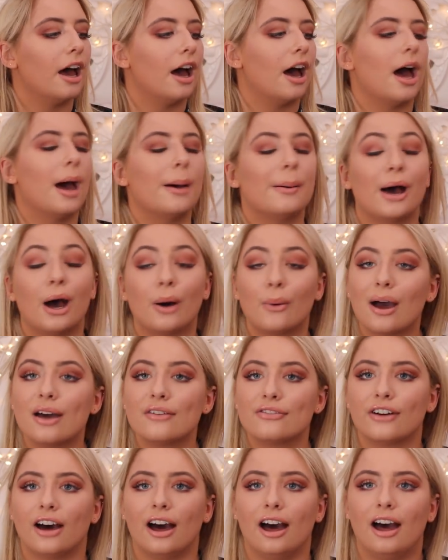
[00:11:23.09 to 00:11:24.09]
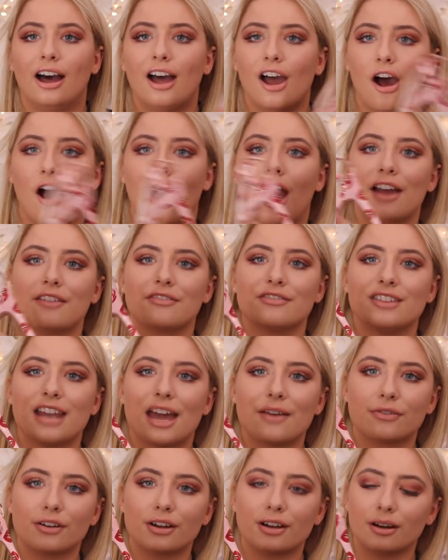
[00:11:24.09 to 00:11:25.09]
Uh, however, I've
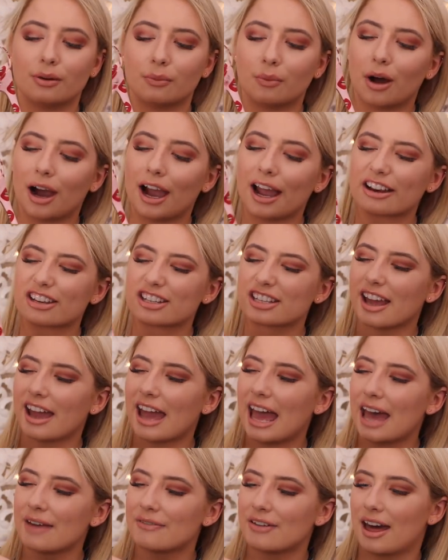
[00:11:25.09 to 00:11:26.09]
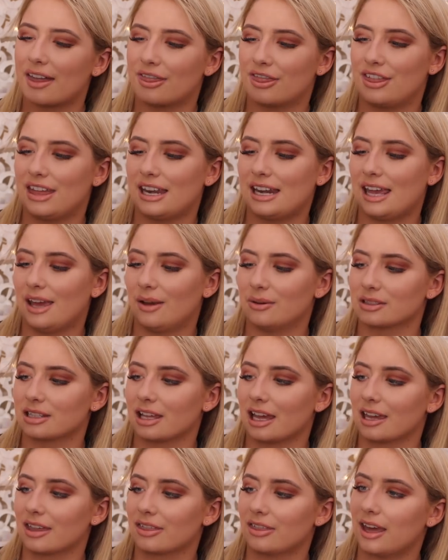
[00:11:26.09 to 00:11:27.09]
never, well actually I have had thin heels
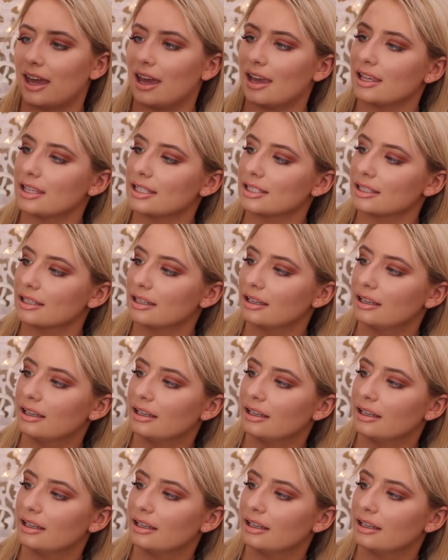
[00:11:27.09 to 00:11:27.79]
like this.